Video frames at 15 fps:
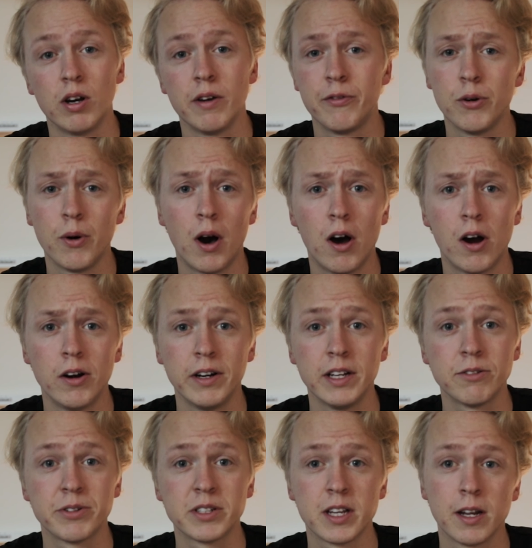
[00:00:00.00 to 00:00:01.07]
if you are
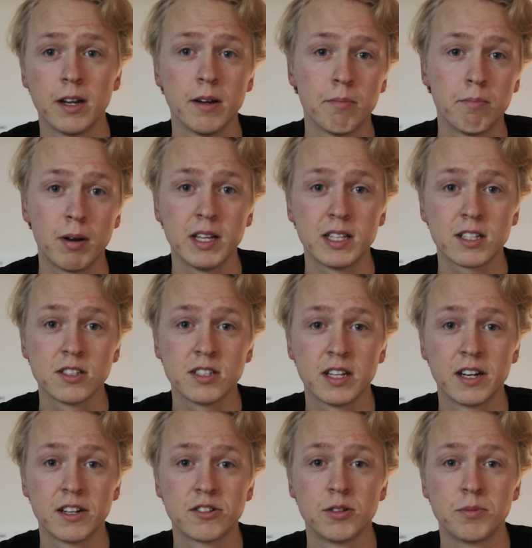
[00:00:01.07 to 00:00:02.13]
interested, please
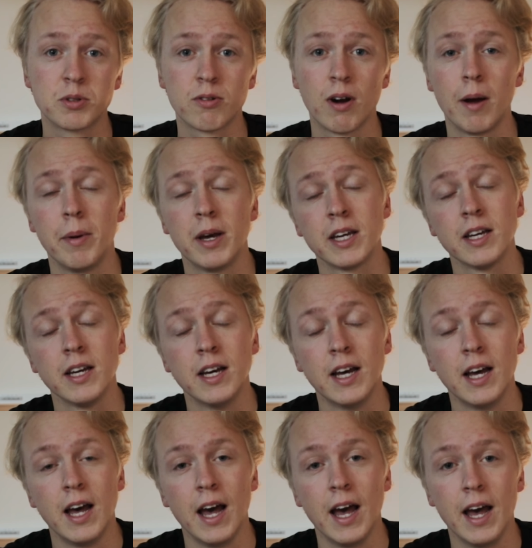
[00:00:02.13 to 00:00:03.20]
consider subscribing
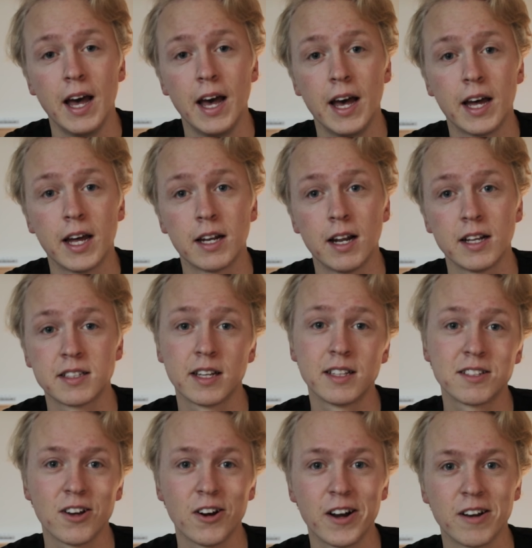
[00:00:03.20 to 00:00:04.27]
and let's get
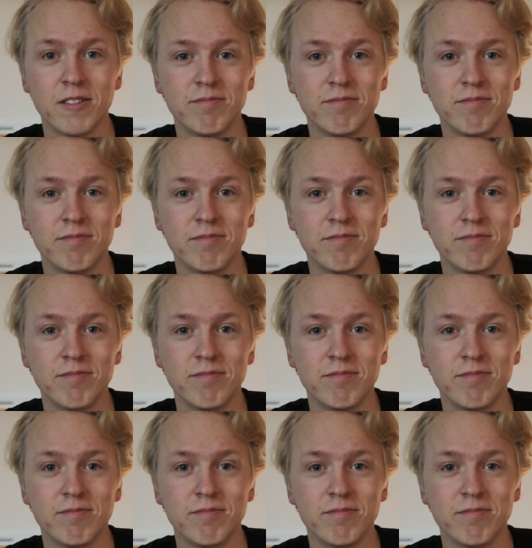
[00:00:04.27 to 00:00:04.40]
started.